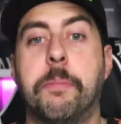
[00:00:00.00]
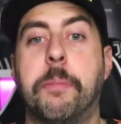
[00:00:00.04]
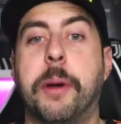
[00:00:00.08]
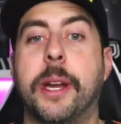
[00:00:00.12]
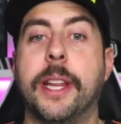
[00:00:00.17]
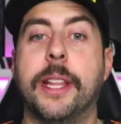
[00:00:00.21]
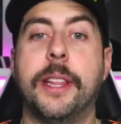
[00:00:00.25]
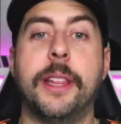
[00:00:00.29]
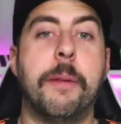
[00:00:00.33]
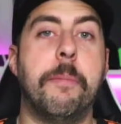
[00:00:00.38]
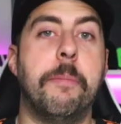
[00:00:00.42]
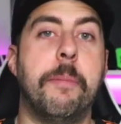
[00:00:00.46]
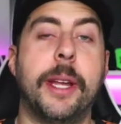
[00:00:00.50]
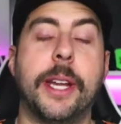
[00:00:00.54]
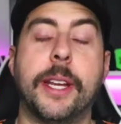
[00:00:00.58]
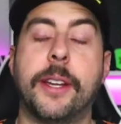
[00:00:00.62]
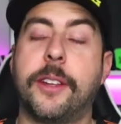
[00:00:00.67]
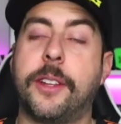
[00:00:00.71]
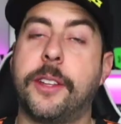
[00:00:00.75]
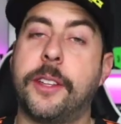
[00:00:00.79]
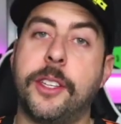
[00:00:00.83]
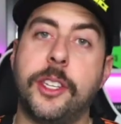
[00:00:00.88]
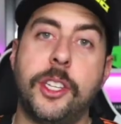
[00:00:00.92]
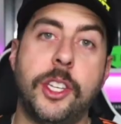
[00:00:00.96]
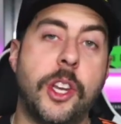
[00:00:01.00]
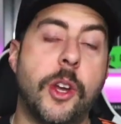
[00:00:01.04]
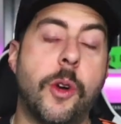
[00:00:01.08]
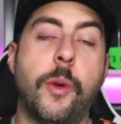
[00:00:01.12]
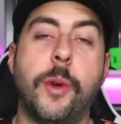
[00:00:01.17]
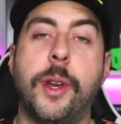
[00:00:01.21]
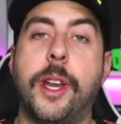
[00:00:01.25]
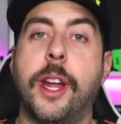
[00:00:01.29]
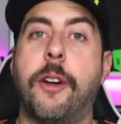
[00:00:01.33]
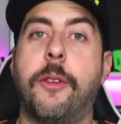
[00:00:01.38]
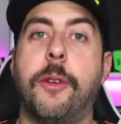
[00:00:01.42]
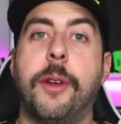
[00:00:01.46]
but in the middle, no
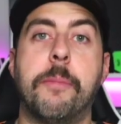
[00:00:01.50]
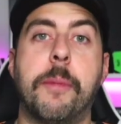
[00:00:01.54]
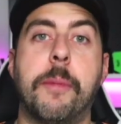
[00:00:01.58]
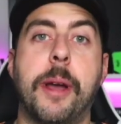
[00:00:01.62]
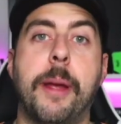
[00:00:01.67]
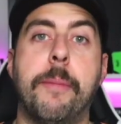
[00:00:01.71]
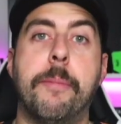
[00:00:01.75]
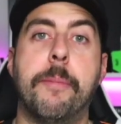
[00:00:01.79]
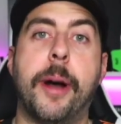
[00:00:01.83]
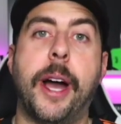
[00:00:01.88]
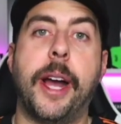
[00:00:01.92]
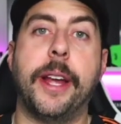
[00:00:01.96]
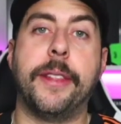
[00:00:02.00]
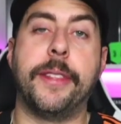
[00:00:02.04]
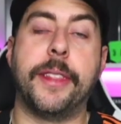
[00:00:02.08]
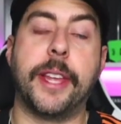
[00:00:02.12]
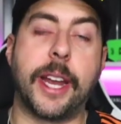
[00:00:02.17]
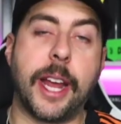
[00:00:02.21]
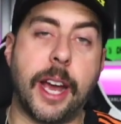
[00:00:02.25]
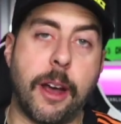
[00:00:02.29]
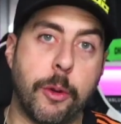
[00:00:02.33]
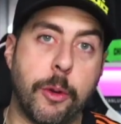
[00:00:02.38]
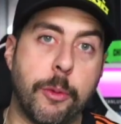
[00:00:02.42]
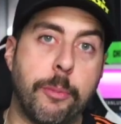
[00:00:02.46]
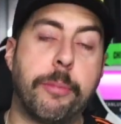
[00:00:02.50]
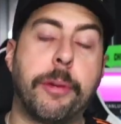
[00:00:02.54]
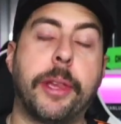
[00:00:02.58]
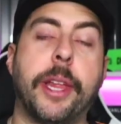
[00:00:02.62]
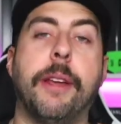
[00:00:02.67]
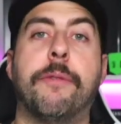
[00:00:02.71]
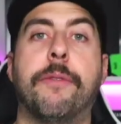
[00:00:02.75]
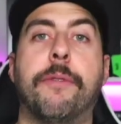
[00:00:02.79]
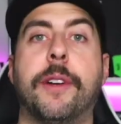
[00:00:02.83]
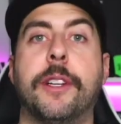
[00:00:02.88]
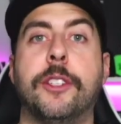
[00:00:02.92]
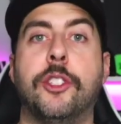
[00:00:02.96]
doubt in my mind that I would play
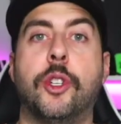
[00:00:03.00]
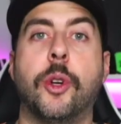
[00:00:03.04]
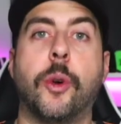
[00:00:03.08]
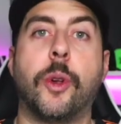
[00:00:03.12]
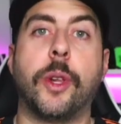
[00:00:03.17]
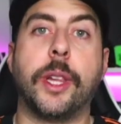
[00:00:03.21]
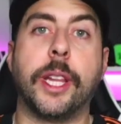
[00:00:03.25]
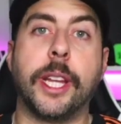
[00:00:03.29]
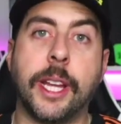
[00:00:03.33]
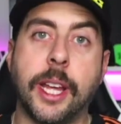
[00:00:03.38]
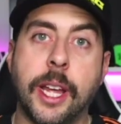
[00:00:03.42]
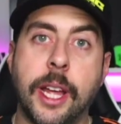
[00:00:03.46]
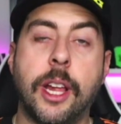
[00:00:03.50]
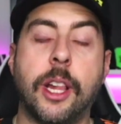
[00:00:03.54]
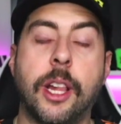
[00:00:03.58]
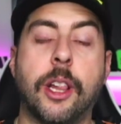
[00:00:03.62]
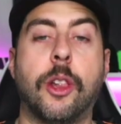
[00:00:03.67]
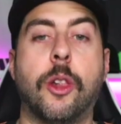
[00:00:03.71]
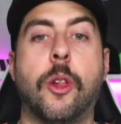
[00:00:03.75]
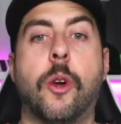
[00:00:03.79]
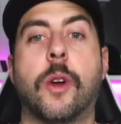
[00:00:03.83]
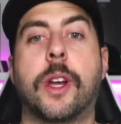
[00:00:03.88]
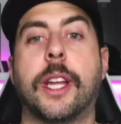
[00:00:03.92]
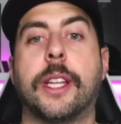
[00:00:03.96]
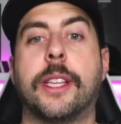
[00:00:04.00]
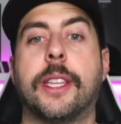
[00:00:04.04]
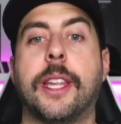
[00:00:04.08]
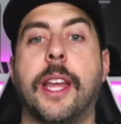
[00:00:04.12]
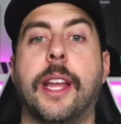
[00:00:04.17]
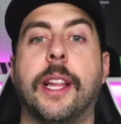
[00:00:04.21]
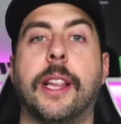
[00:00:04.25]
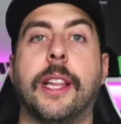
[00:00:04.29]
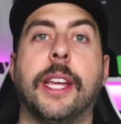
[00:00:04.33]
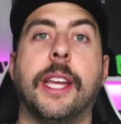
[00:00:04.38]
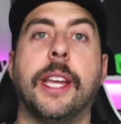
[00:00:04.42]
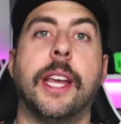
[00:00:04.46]
Fagioli,
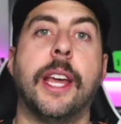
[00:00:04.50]
Locatelli,